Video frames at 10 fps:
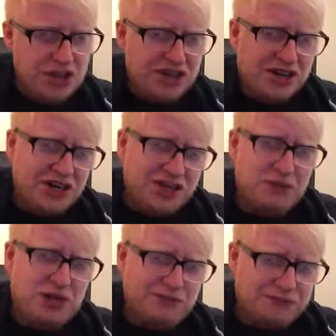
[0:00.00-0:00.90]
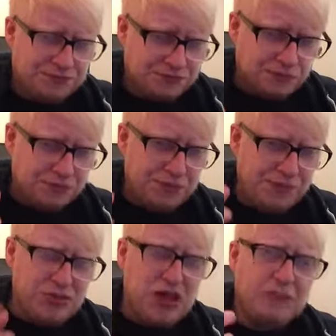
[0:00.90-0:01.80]
Yeah, kind of like when
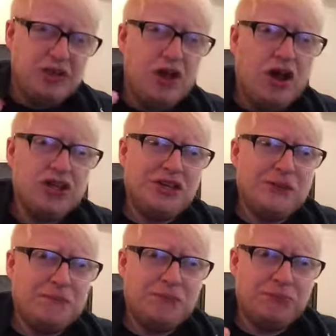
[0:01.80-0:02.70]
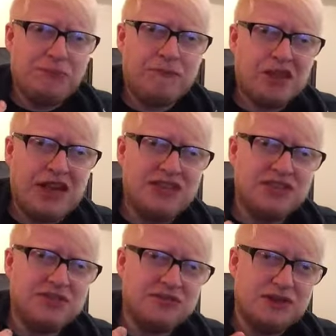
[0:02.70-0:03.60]
a banana
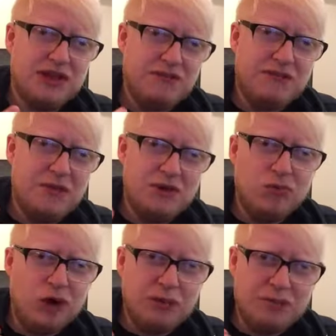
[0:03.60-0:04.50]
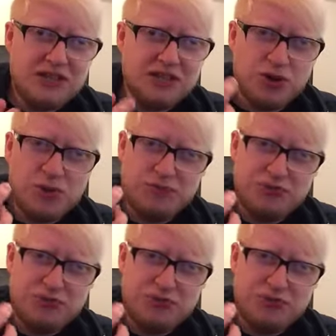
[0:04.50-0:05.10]
is like very ripe and it's all